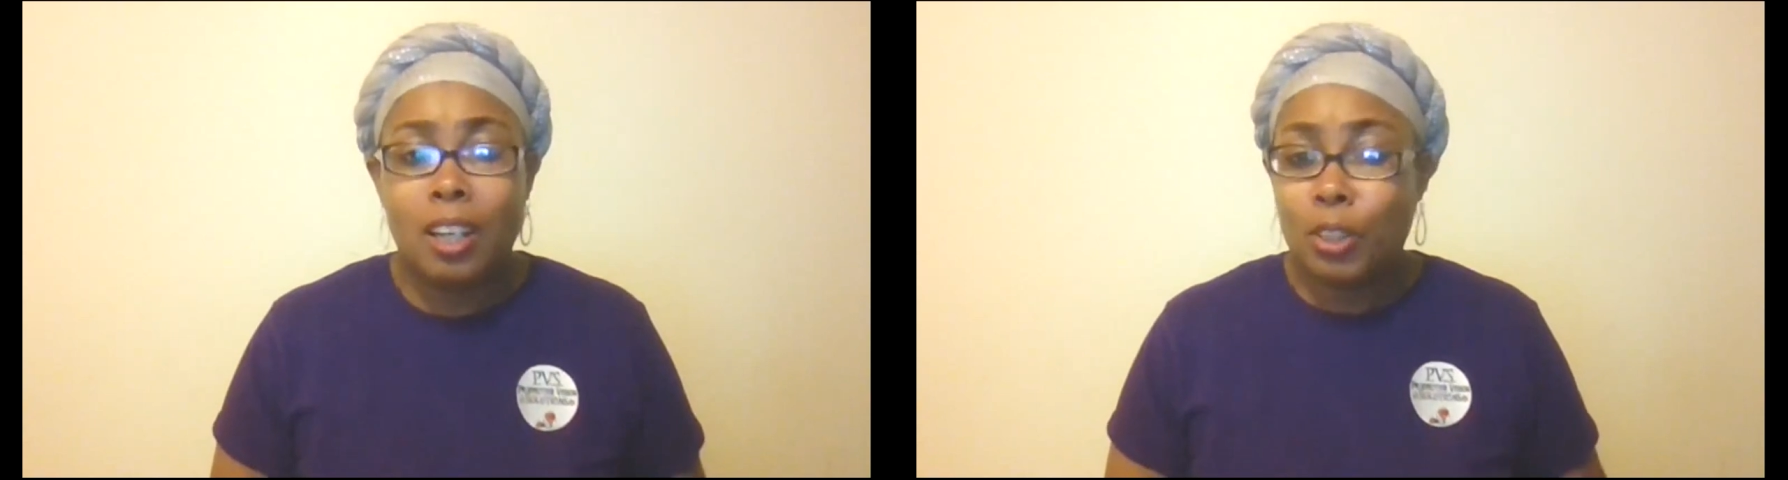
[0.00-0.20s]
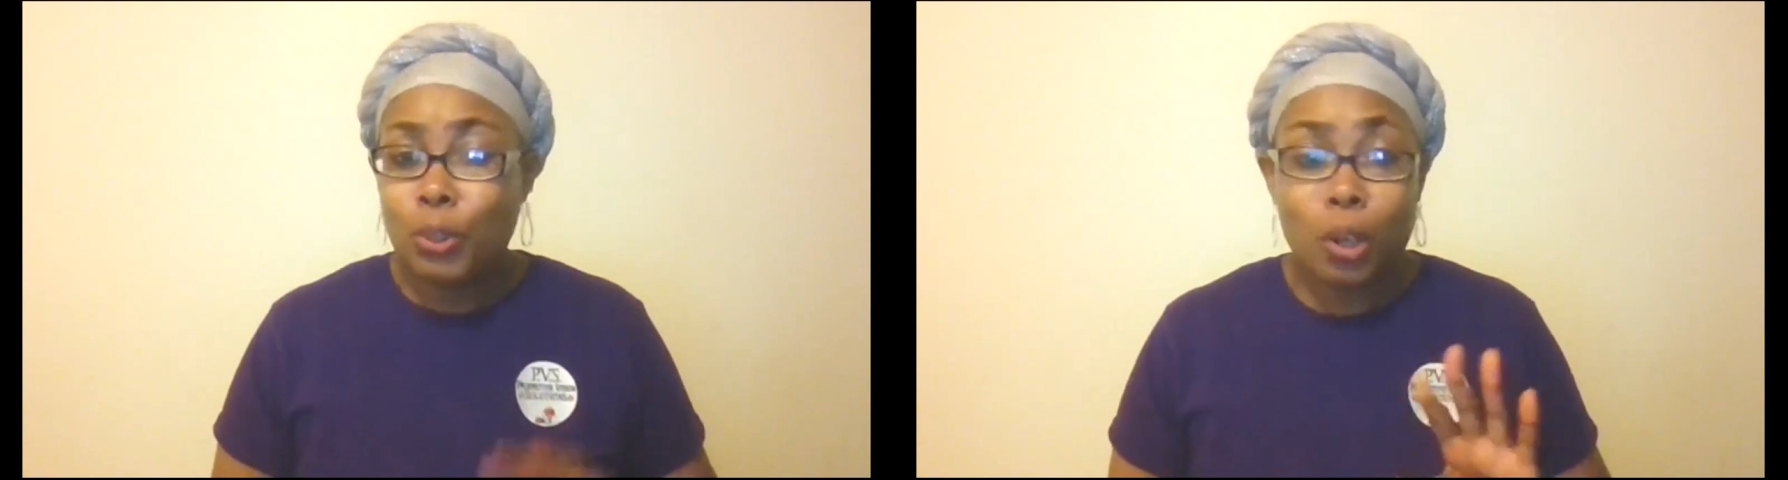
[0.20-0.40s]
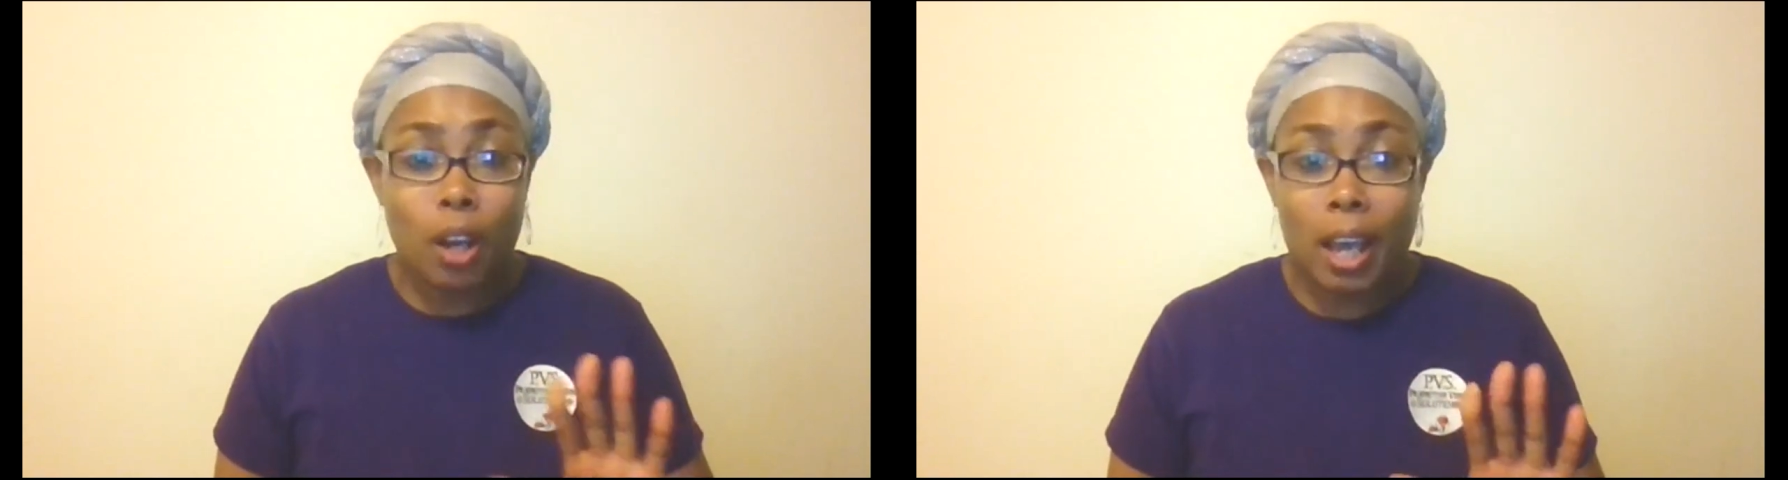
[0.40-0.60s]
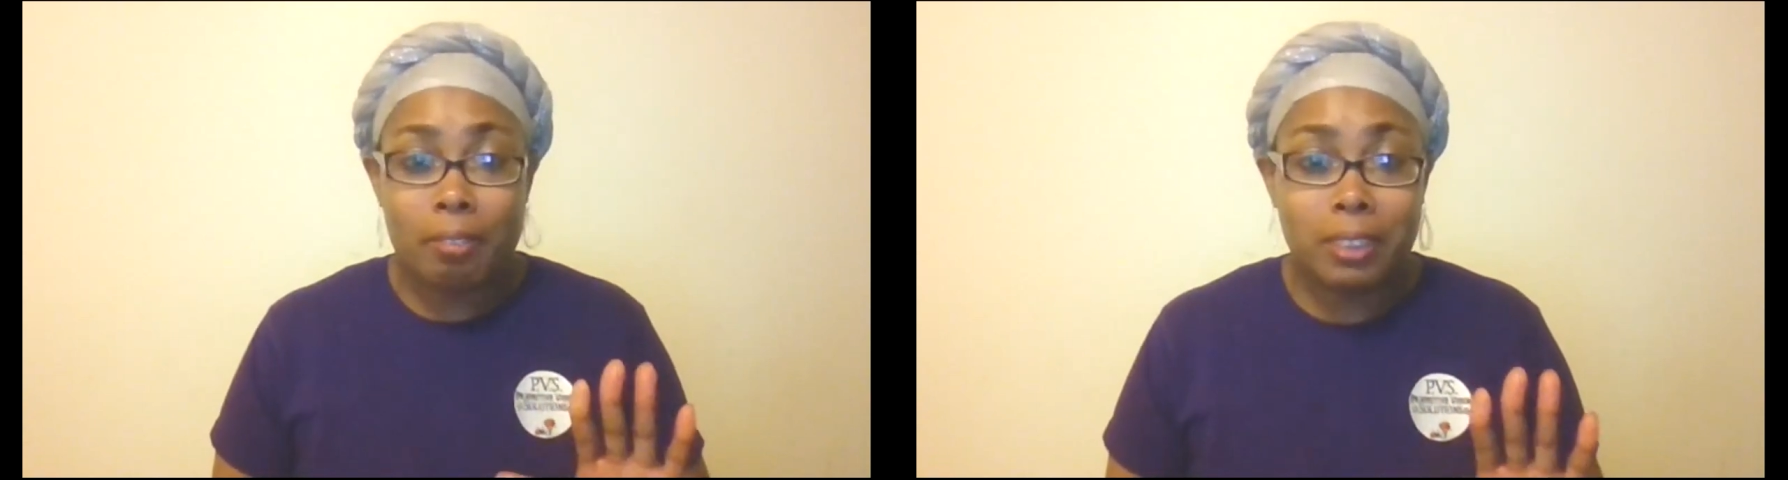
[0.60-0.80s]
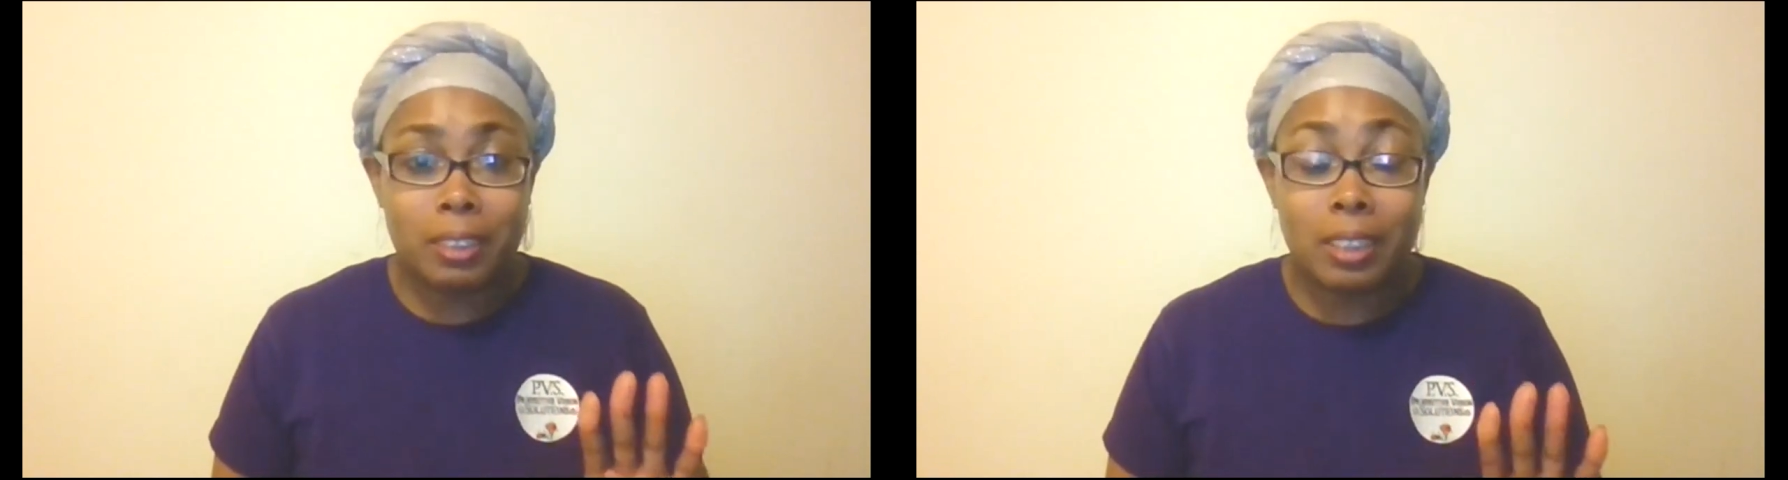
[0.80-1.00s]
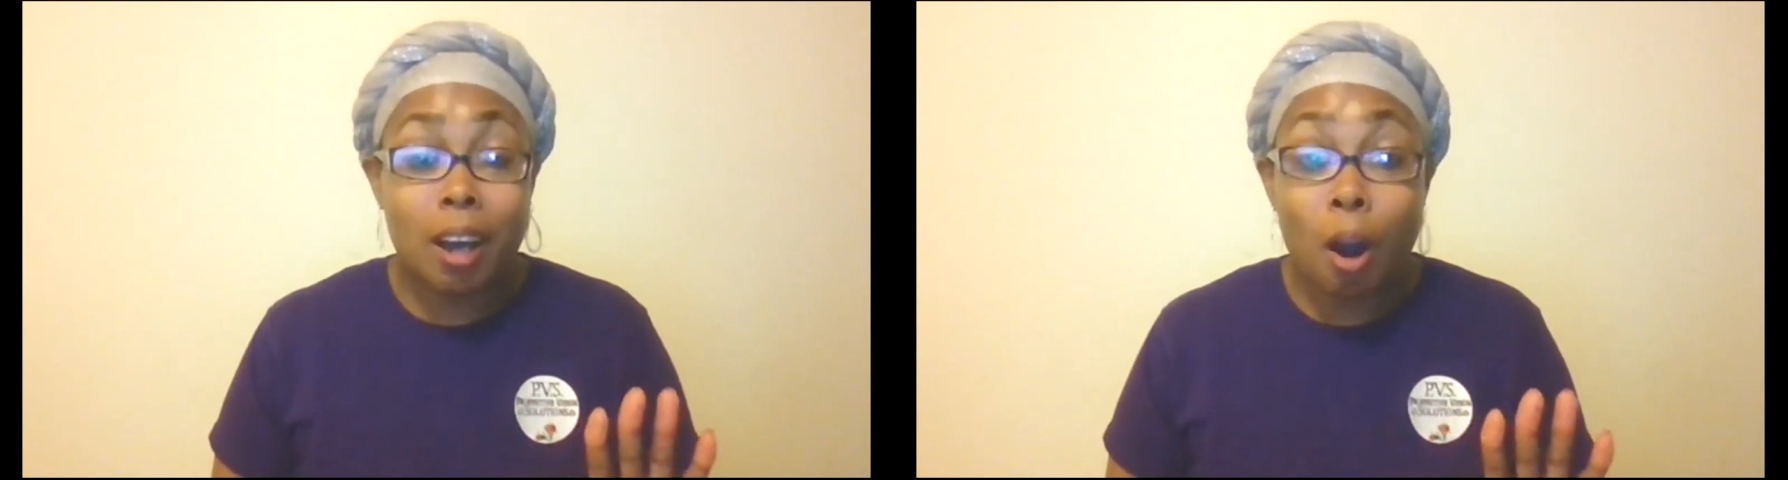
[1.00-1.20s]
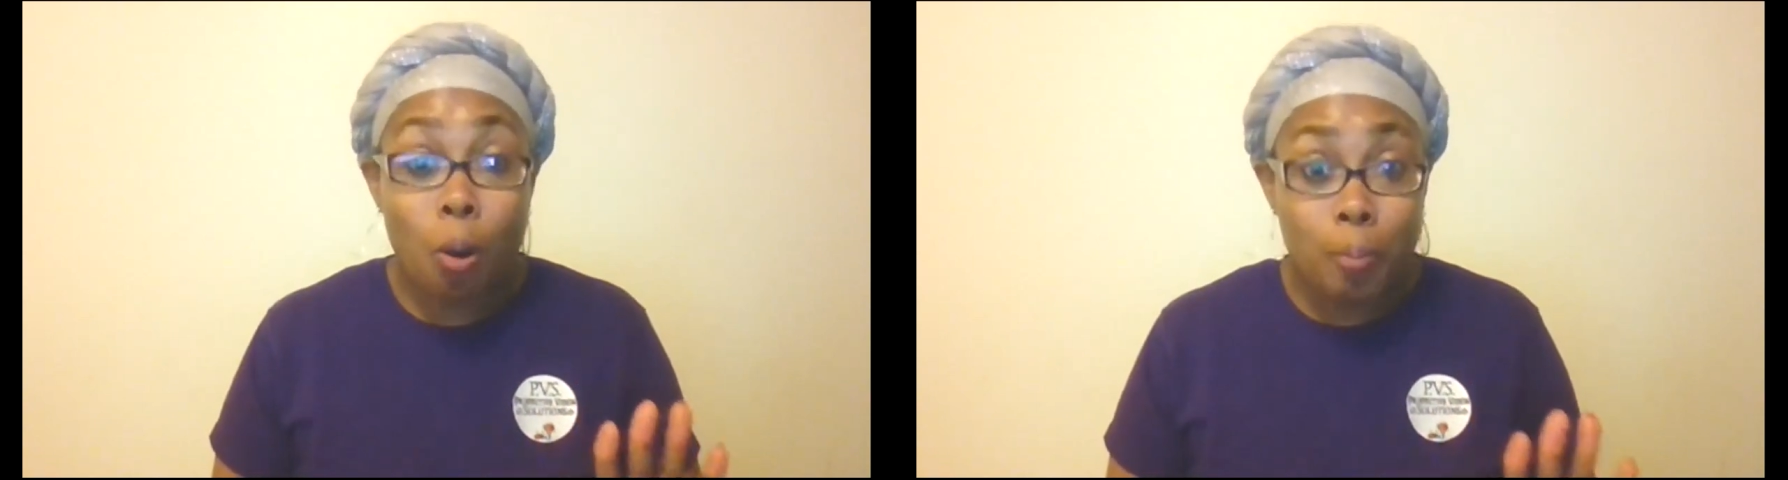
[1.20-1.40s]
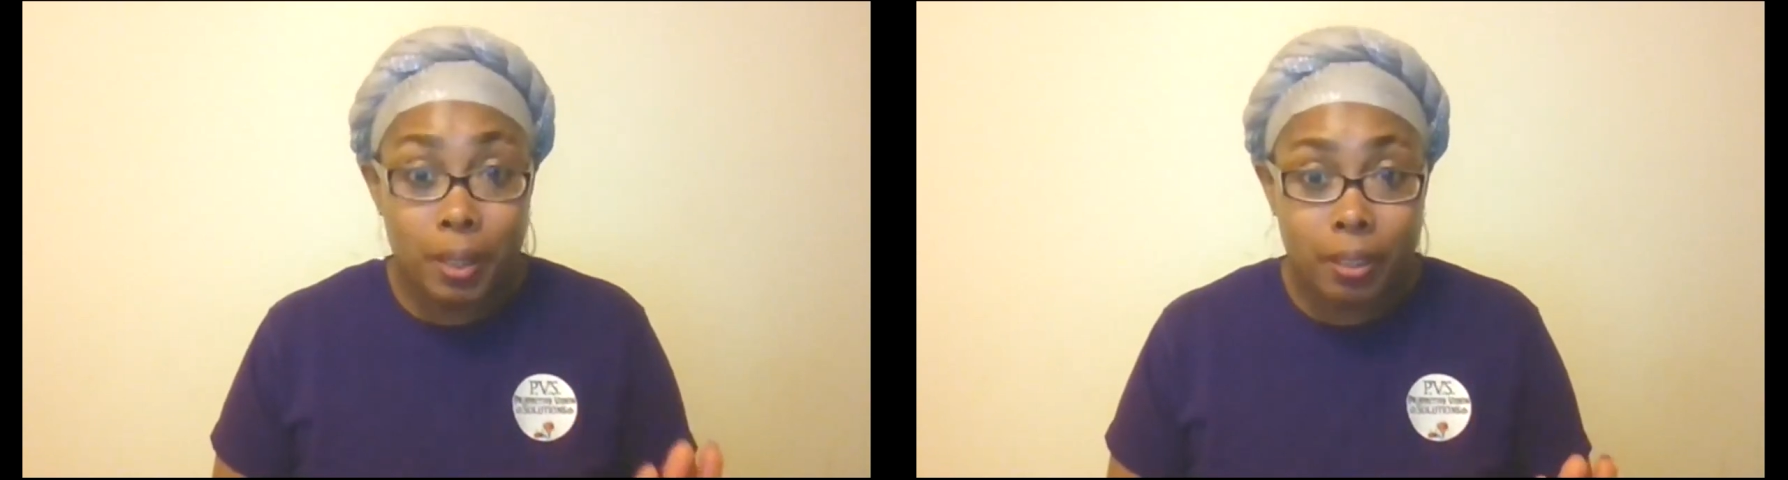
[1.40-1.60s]
You don't have to send the
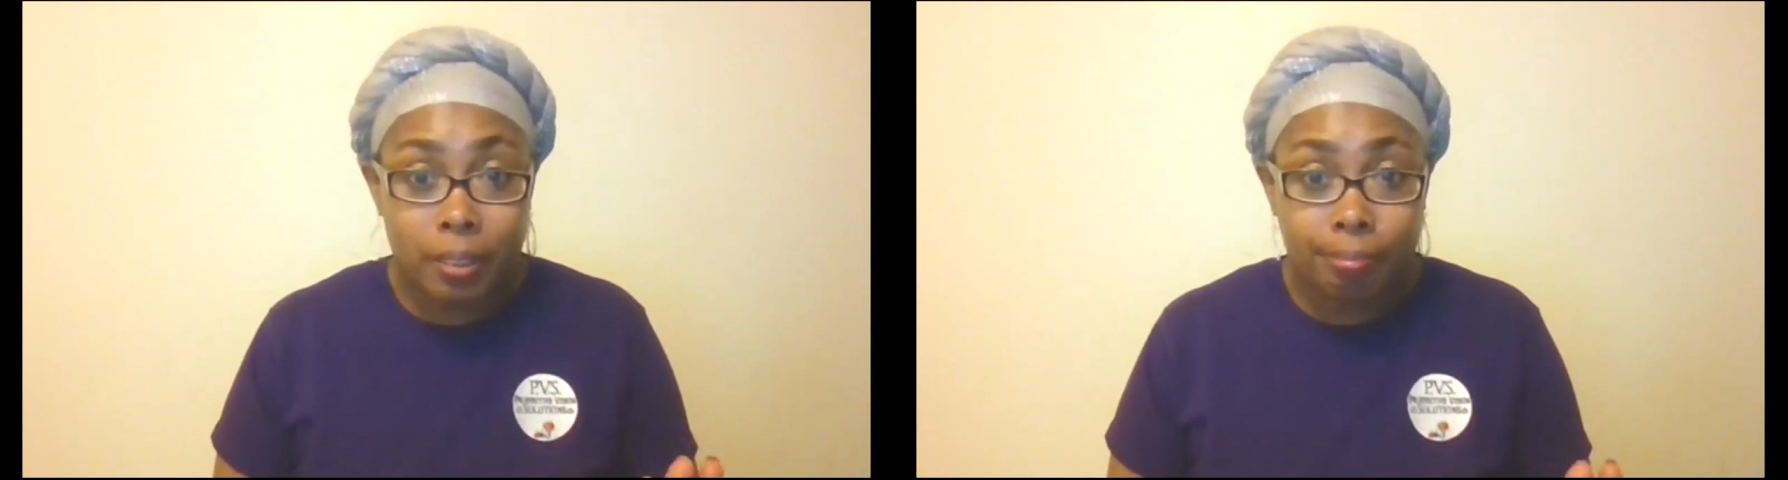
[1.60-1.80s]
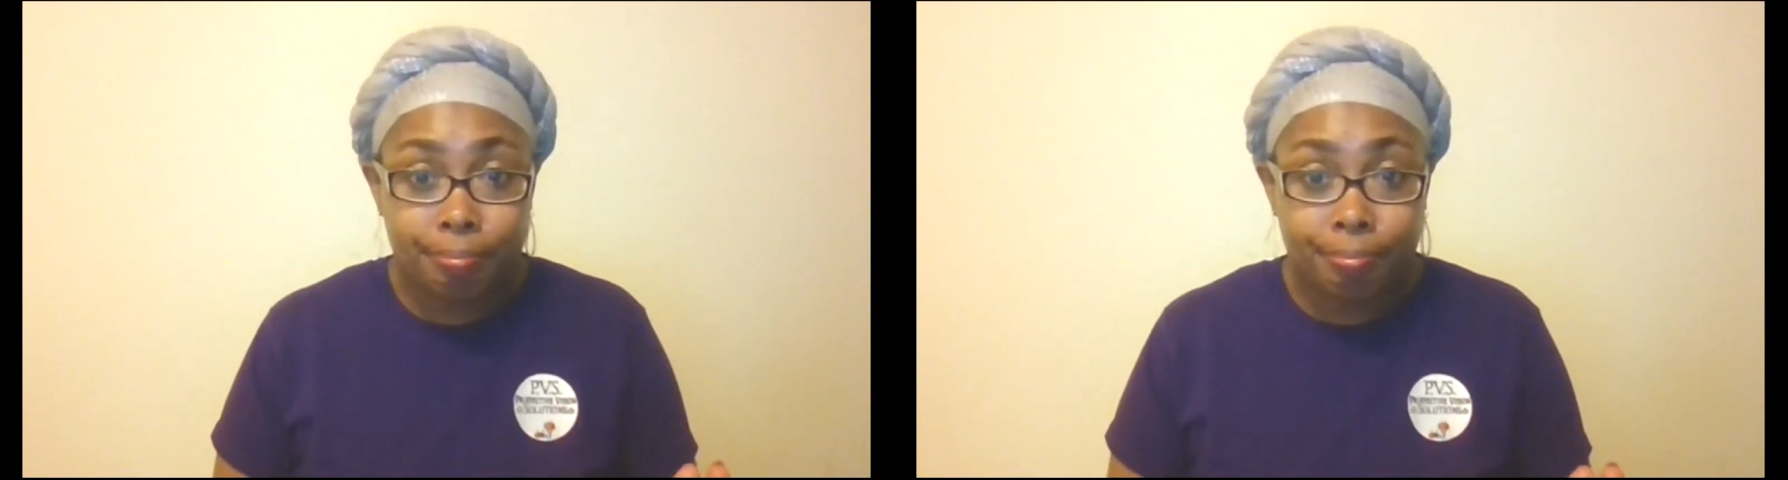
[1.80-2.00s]
whole bill.